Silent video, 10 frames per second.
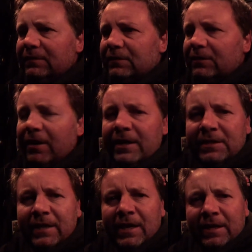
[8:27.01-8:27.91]

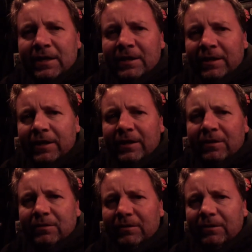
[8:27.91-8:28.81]
crazy out here
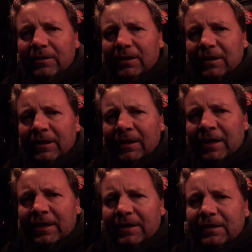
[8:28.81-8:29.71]
how
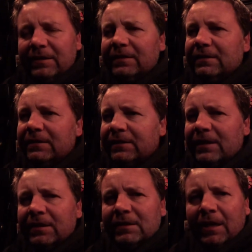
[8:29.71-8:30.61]
late the
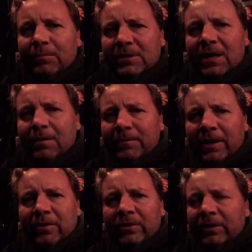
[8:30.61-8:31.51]
sun comes up and how
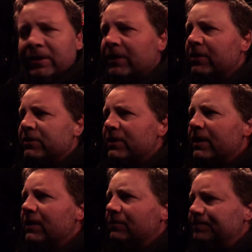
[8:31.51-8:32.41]
early it goes
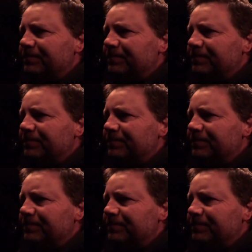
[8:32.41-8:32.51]
down.